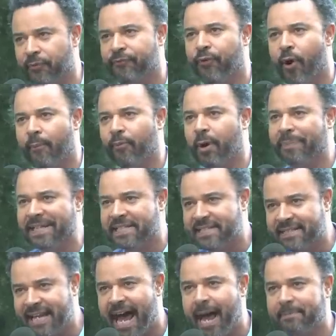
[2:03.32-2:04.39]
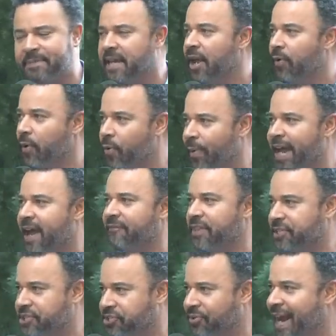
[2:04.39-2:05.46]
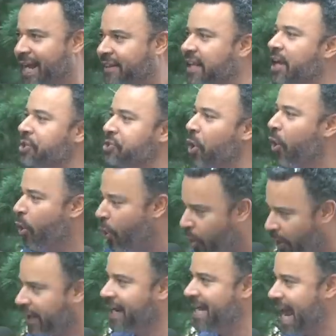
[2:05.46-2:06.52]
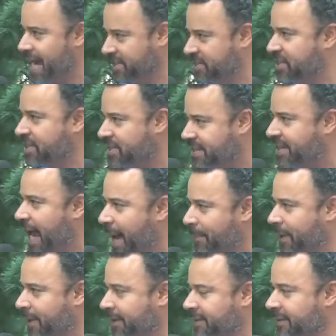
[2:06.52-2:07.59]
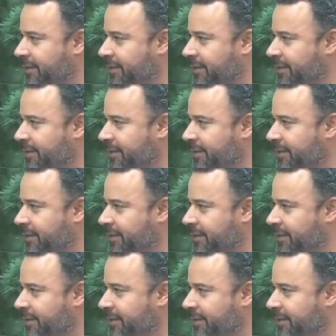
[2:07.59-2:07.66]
reform will be stopped when we have the strength to organize to stop it.